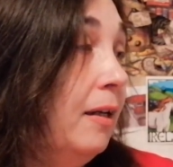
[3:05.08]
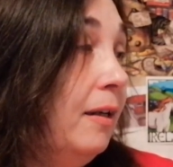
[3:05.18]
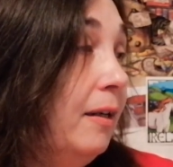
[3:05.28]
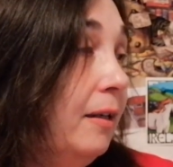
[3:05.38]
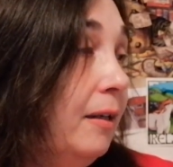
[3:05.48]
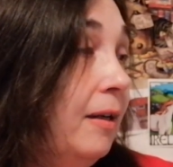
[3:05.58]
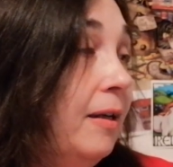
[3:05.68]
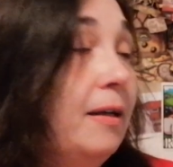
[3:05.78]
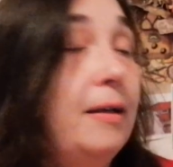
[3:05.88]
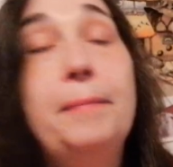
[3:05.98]
Uh,
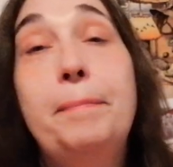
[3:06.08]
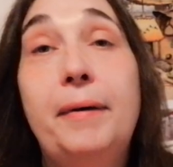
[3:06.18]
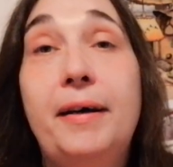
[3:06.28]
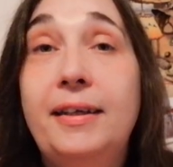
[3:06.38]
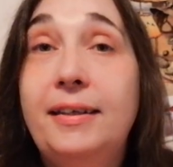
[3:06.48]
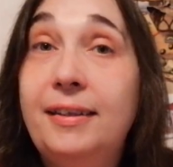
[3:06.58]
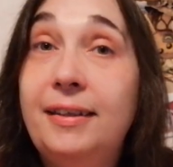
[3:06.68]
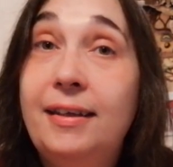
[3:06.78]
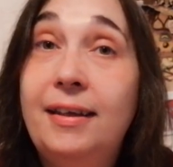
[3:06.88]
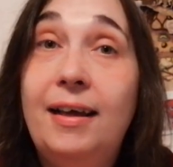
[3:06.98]
but
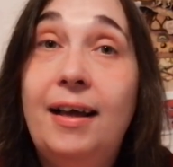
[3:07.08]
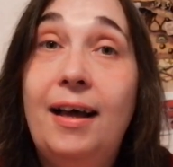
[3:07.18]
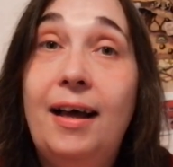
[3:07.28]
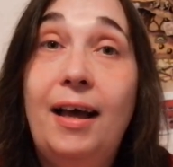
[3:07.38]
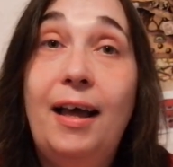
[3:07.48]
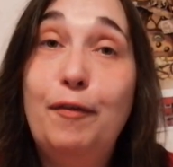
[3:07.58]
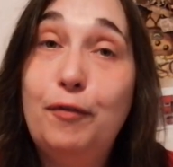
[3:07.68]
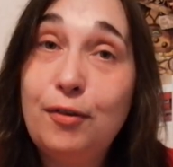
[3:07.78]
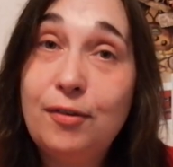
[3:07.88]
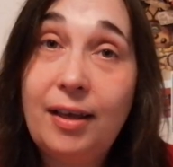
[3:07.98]
I have
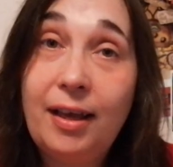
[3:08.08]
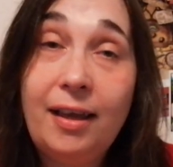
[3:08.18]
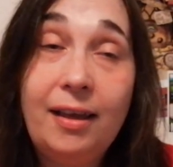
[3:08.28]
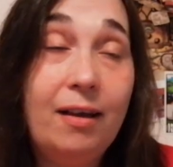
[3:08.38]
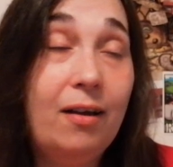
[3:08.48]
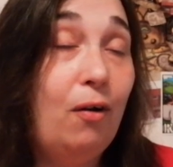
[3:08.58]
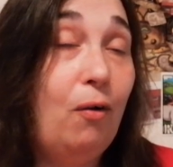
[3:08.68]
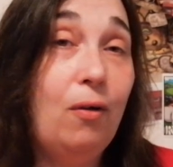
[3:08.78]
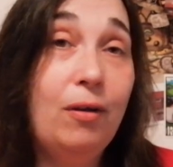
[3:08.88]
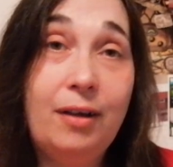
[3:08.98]
to say,
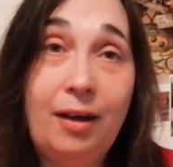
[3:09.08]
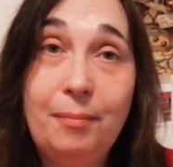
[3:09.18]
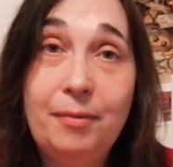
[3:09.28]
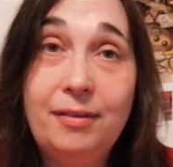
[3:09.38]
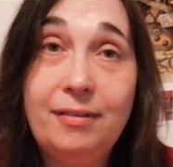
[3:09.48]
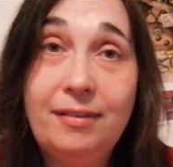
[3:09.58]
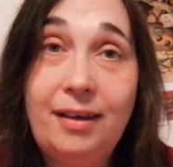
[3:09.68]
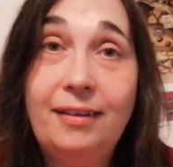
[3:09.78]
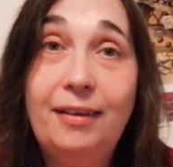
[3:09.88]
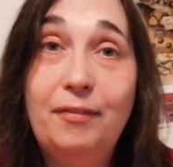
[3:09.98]
all comments,
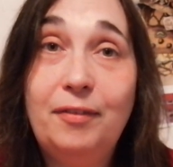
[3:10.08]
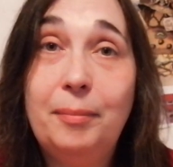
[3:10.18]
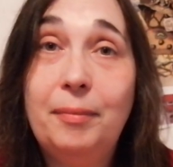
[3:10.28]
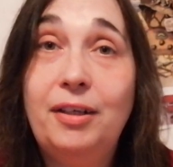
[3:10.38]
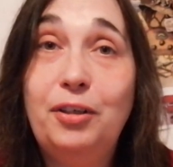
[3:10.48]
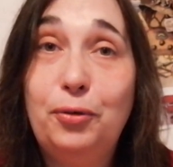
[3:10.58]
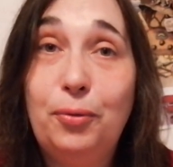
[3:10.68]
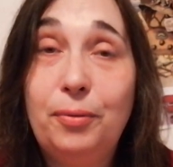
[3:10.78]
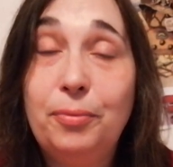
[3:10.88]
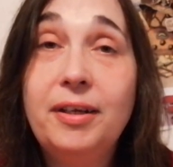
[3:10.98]
I love them. I
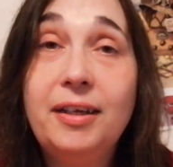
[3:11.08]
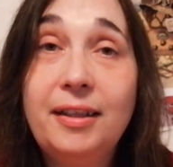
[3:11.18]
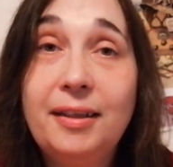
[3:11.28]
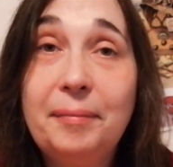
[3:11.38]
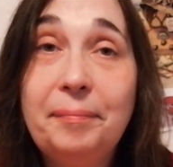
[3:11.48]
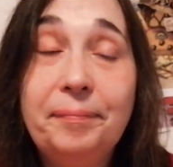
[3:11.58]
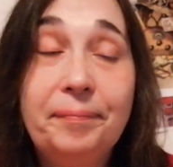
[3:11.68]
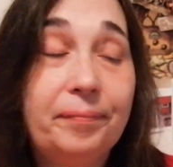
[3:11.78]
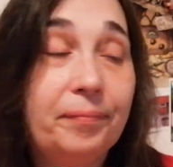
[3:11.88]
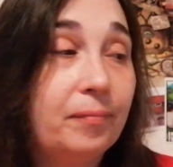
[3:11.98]
enjoy reading them.
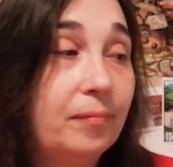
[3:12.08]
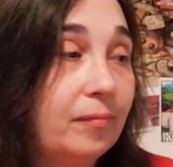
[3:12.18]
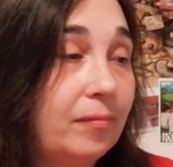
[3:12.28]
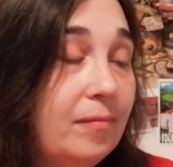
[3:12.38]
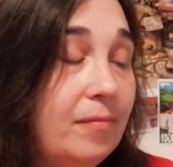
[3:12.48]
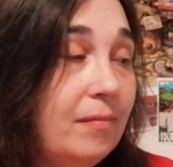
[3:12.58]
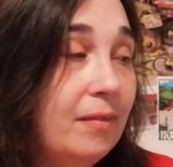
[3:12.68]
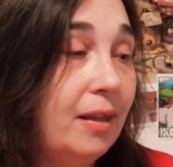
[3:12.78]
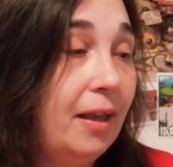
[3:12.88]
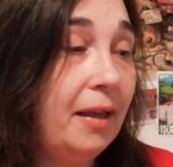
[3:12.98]

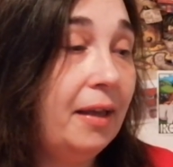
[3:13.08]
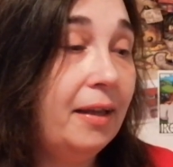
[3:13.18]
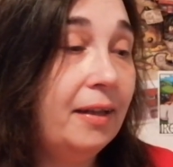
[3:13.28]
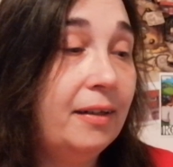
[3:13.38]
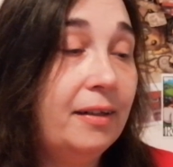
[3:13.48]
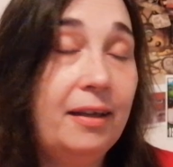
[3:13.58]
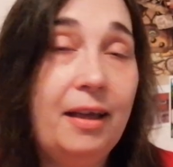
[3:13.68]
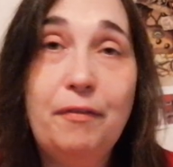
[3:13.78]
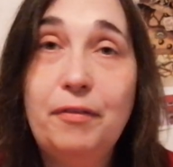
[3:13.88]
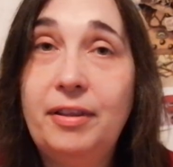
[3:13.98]
And
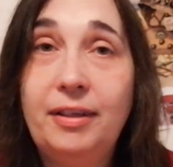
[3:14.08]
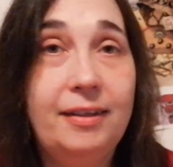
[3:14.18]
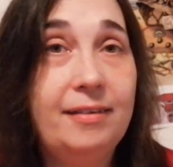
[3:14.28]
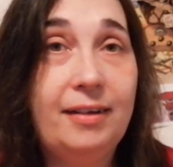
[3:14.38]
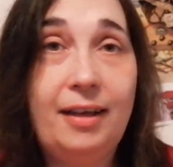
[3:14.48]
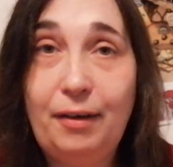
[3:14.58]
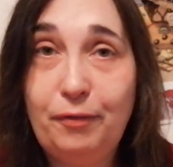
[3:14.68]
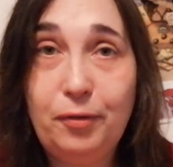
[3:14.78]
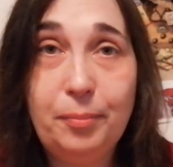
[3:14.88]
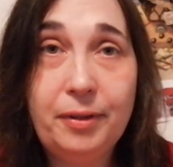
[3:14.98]
everything doesn't
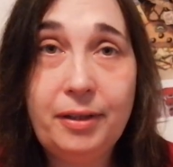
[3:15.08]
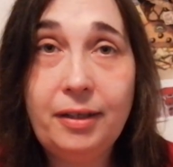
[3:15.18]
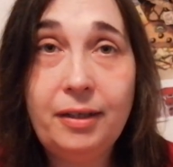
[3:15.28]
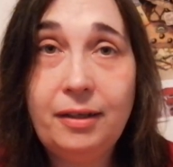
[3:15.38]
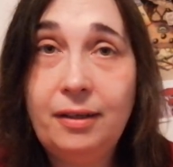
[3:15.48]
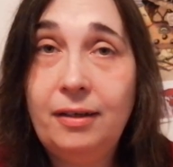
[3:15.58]
have to be